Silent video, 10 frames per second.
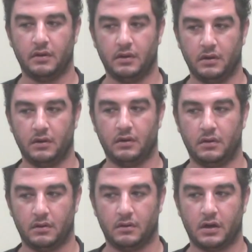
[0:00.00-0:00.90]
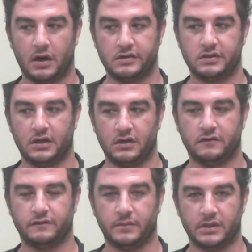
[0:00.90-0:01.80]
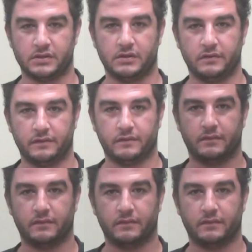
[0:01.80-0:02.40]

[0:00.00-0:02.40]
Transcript: uh, higher standards for myself.